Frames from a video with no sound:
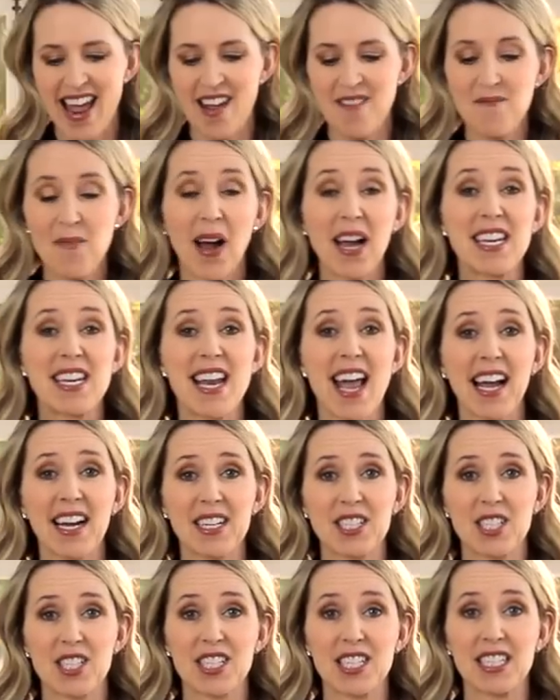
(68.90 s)
My
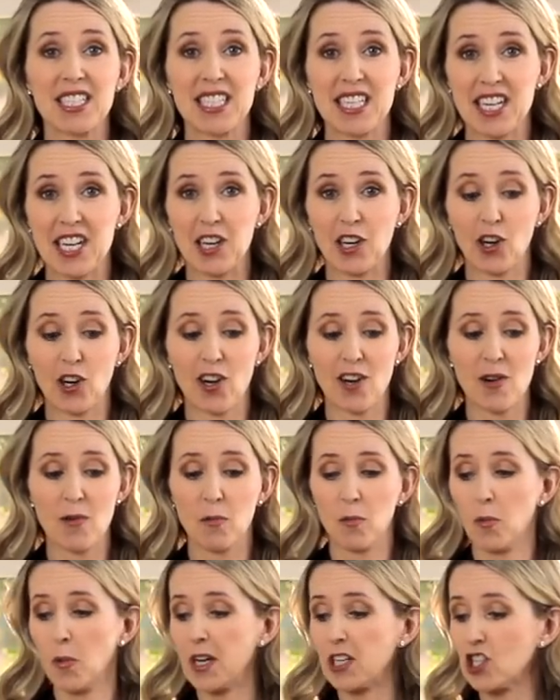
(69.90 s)
next tier,
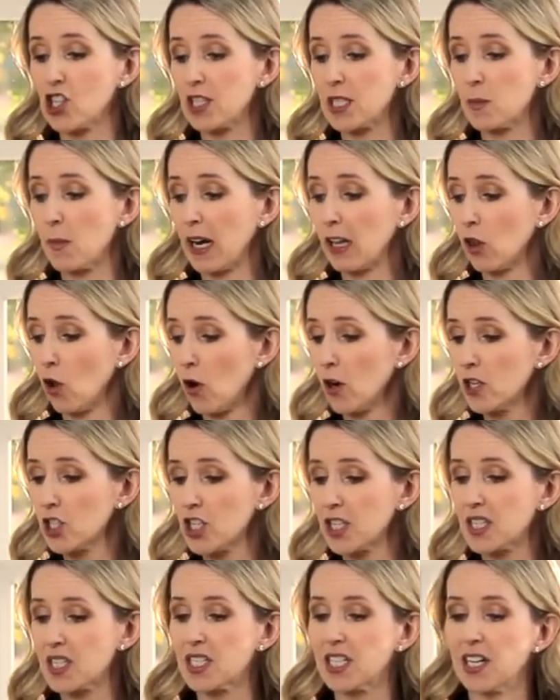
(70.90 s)
which is my largest